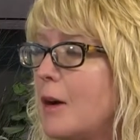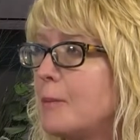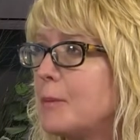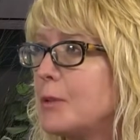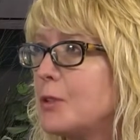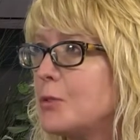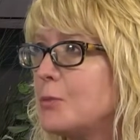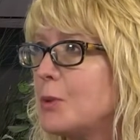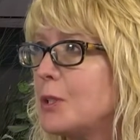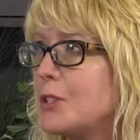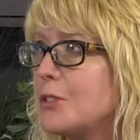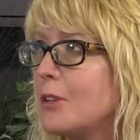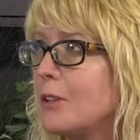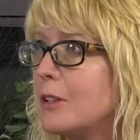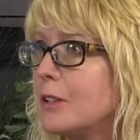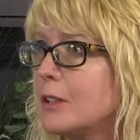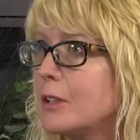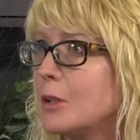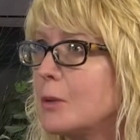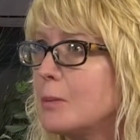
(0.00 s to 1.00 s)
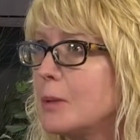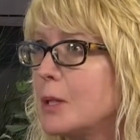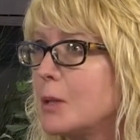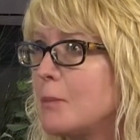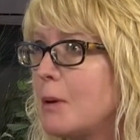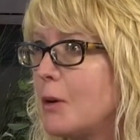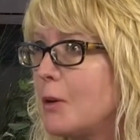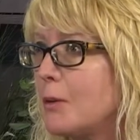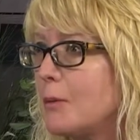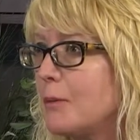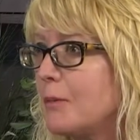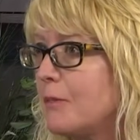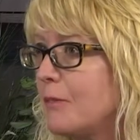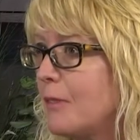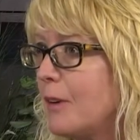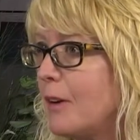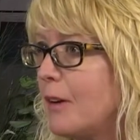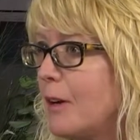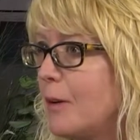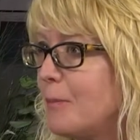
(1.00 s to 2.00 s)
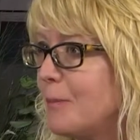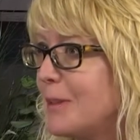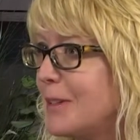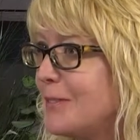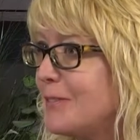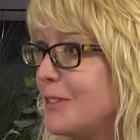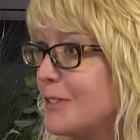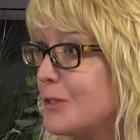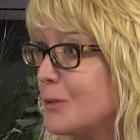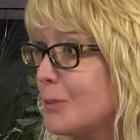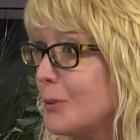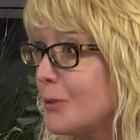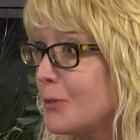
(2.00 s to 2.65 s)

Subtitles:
Could we talk a little bit about invisible